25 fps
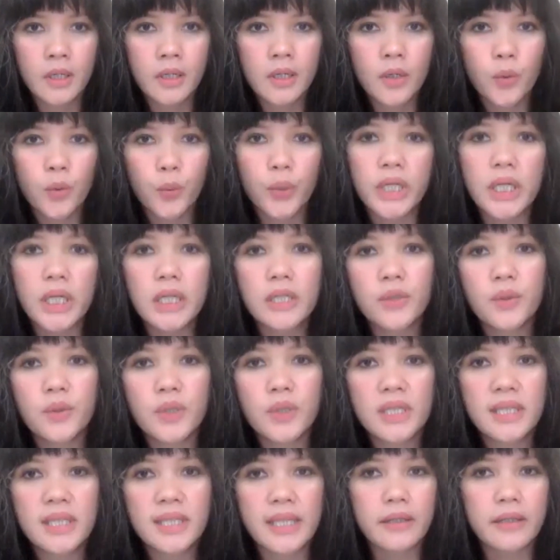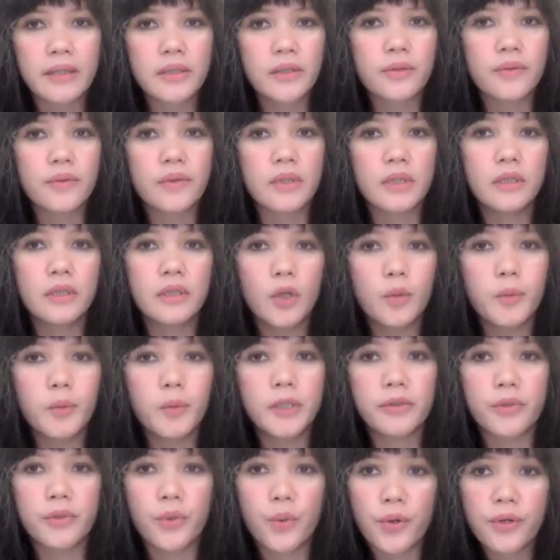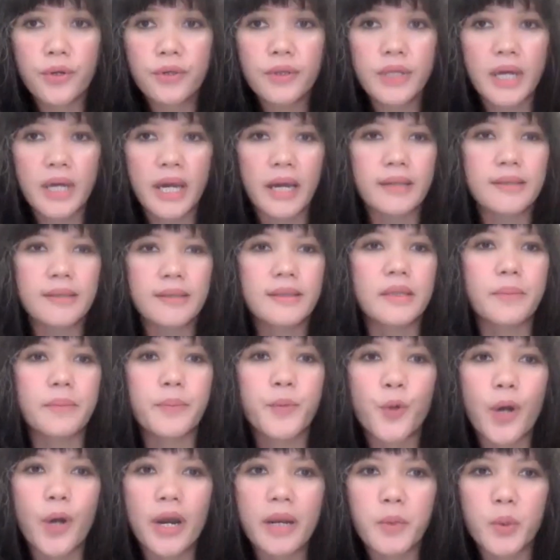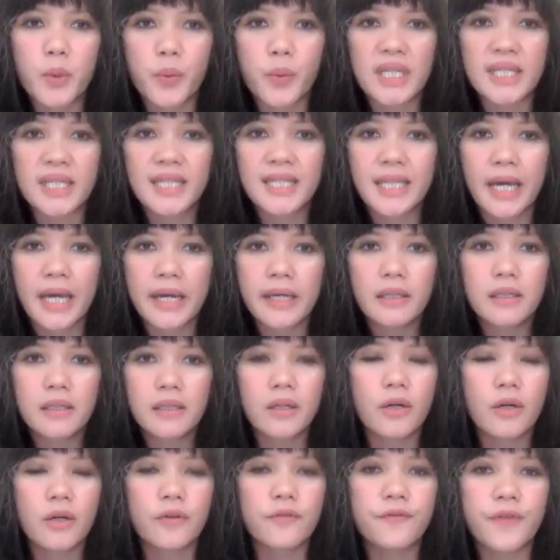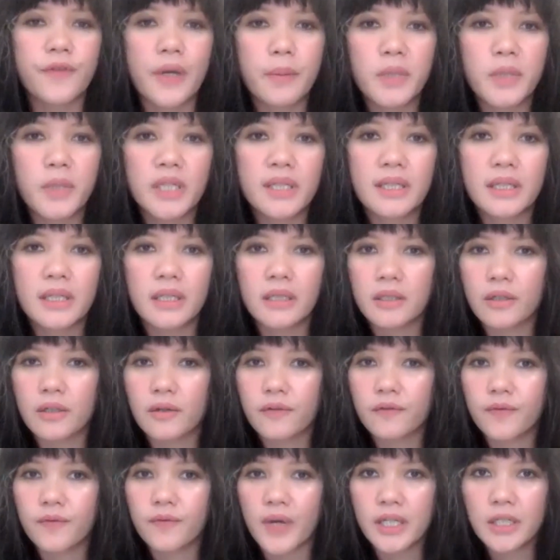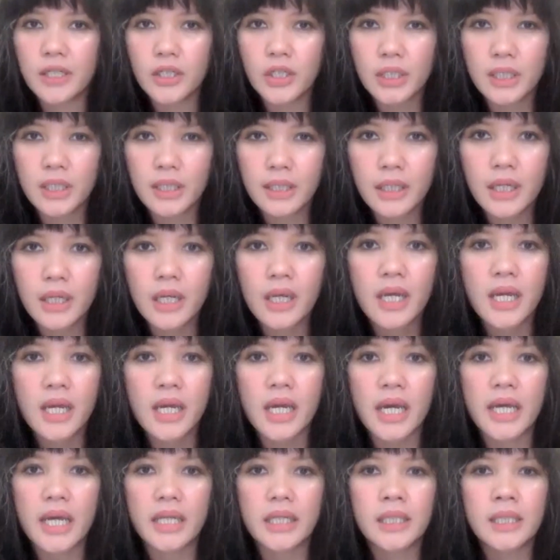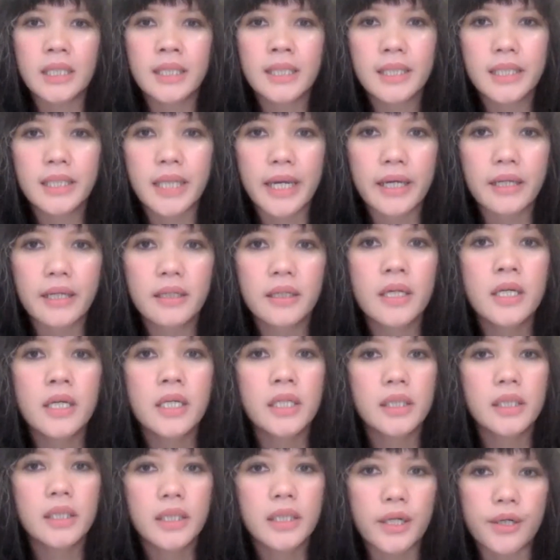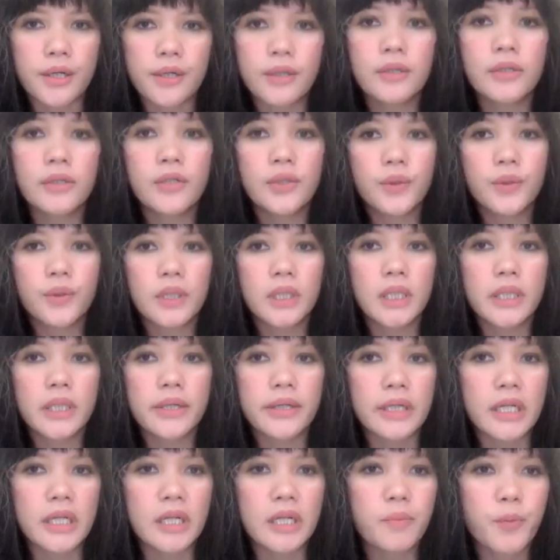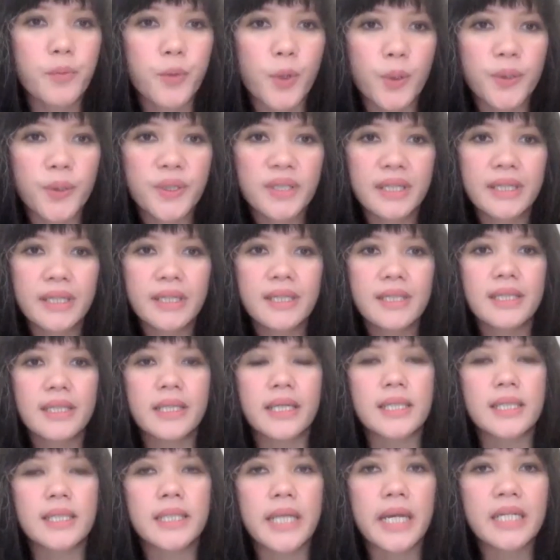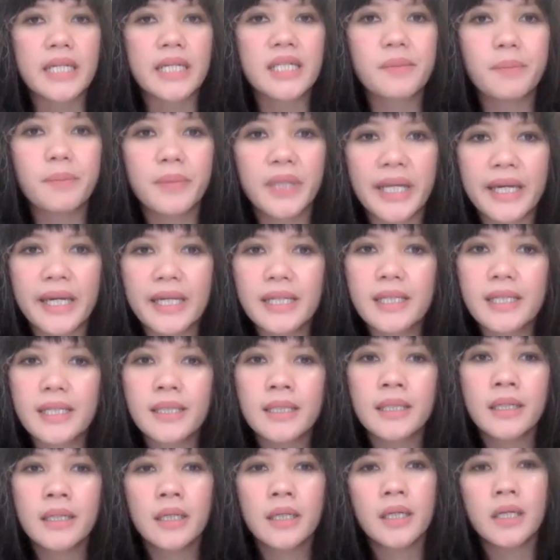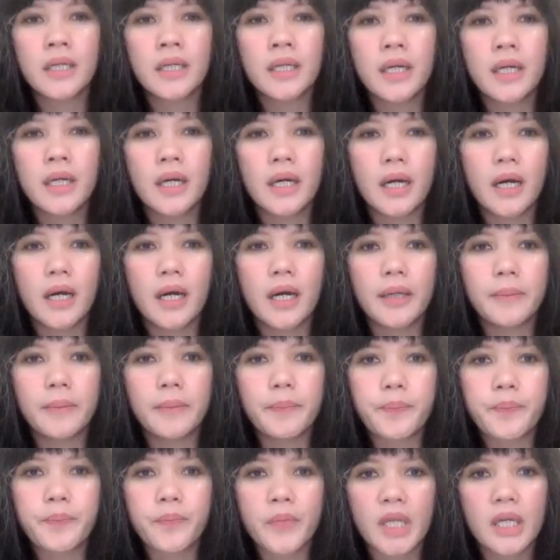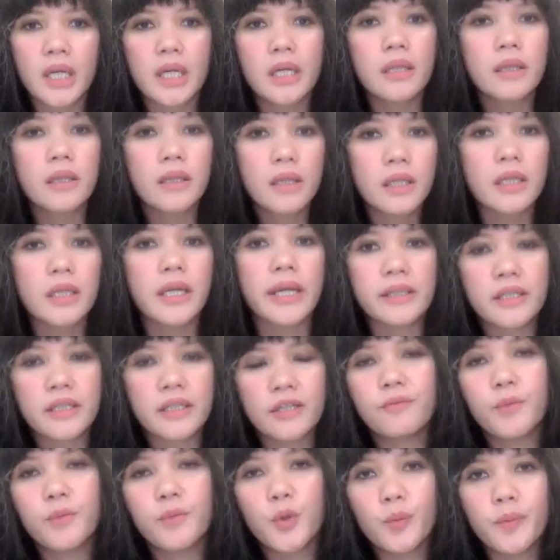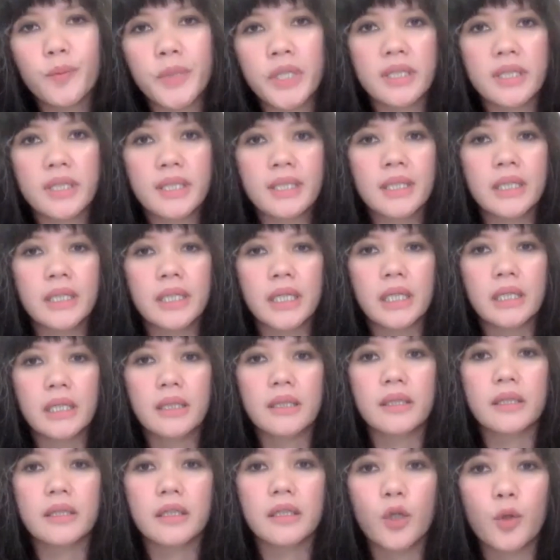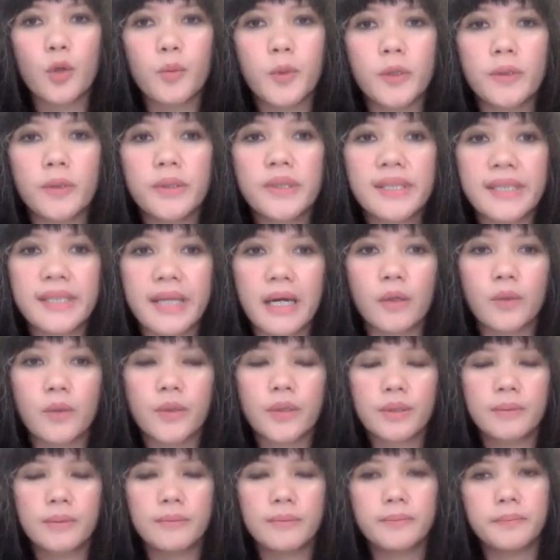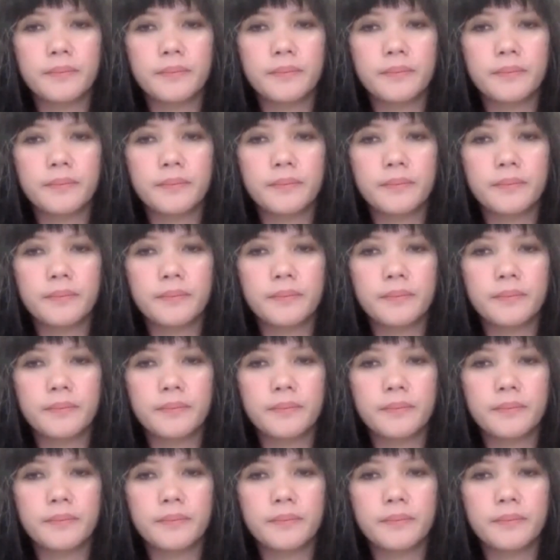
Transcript: We need to decenter the global North as the primary site of feminist intervention and instead turn to the learning process that takes place in collective movements in the global South.